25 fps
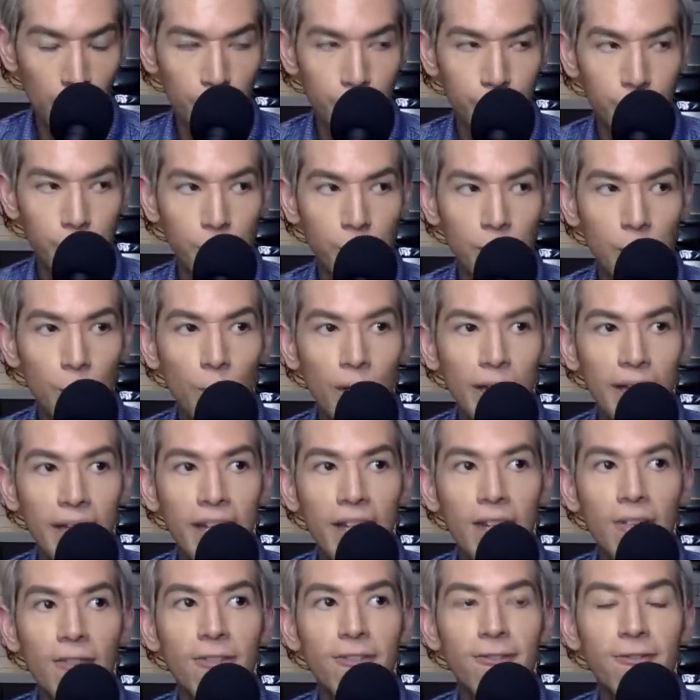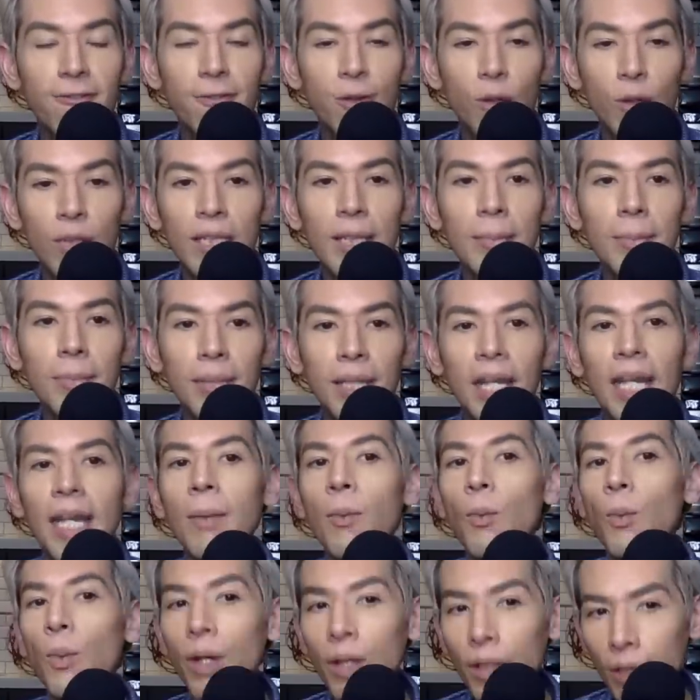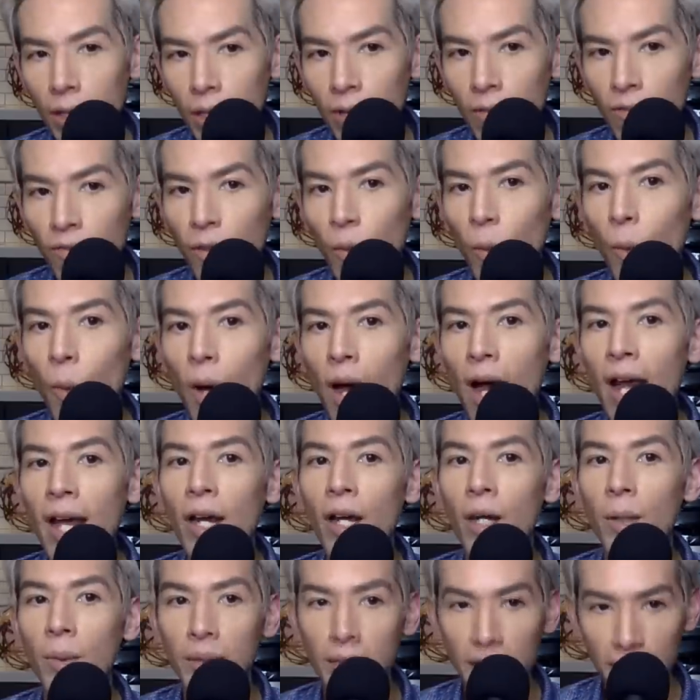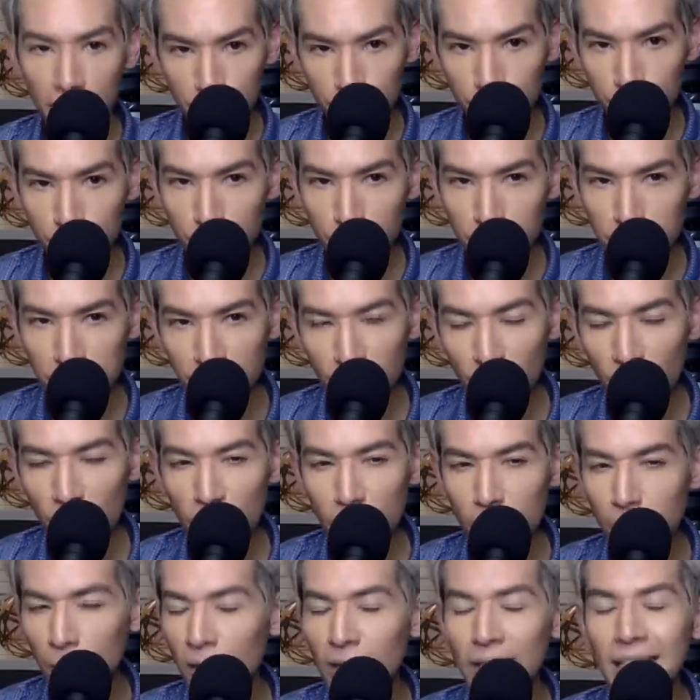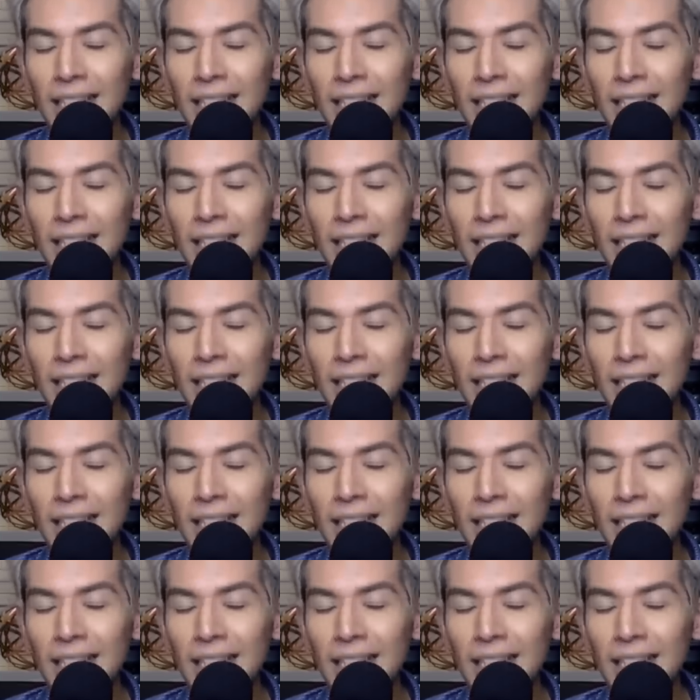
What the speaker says: So then we can't fully blame William for why our relationship has fallen apart.